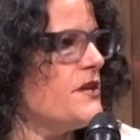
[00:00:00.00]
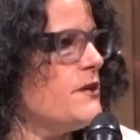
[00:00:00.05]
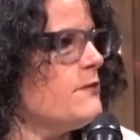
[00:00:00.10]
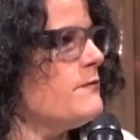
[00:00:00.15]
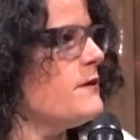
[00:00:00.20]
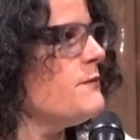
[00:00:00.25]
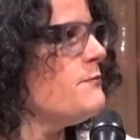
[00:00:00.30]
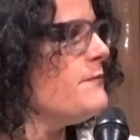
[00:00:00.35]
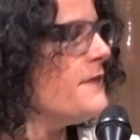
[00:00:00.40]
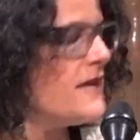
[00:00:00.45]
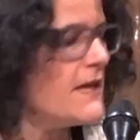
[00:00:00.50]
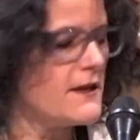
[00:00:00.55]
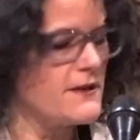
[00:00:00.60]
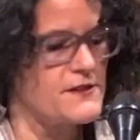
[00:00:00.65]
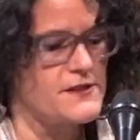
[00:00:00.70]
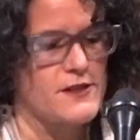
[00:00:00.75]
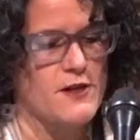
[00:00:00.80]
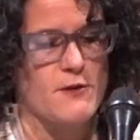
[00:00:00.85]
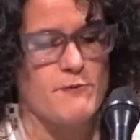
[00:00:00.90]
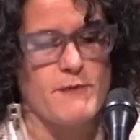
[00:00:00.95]
human
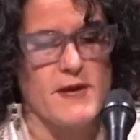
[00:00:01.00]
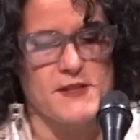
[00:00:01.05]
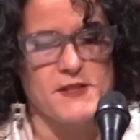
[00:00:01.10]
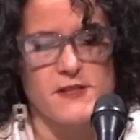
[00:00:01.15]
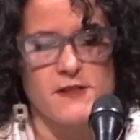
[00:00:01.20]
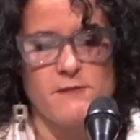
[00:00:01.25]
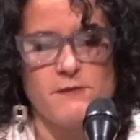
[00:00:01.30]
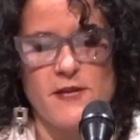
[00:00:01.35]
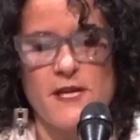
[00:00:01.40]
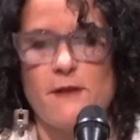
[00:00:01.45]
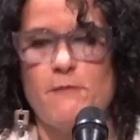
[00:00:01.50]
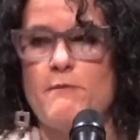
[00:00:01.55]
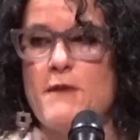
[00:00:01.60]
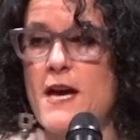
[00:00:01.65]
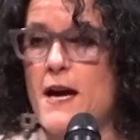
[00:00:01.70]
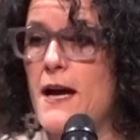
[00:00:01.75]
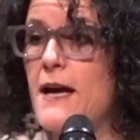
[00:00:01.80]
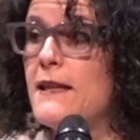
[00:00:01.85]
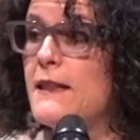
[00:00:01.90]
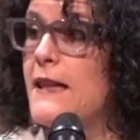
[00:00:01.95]
beings are meant to be
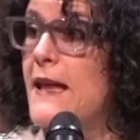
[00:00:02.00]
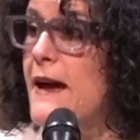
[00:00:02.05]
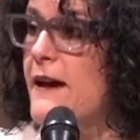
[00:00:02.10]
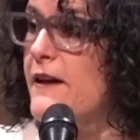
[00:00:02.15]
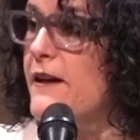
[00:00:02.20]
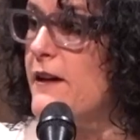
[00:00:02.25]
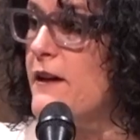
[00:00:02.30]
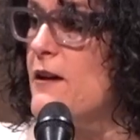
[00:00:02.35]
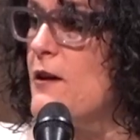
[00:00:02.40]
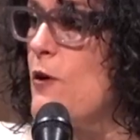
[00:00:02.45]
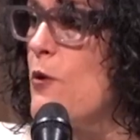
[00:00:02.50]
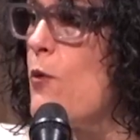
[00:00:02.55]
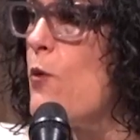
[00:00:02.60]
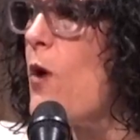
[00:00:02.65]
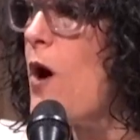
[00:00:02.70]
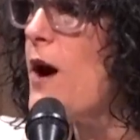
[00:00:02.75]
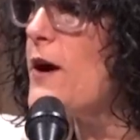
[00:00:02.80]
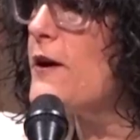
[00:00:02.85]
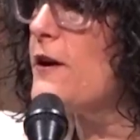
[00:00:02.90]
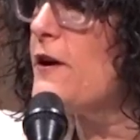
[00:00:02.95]
mehalech,
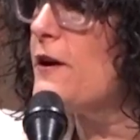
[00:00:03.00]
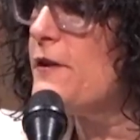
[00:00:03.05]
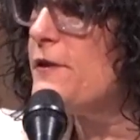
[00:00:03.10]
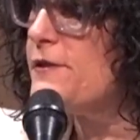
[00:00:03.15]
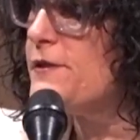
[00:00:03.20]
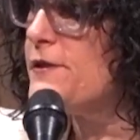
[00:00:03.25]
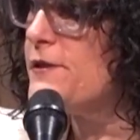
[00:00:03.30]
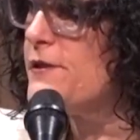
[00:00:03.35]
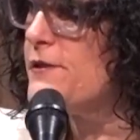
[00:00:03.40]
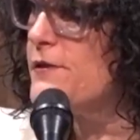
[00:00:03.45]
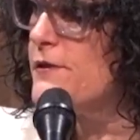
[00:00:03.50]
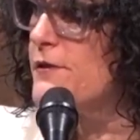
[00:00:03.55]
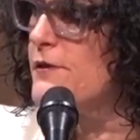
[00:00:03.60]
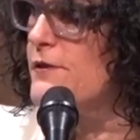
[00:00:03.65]
walkers,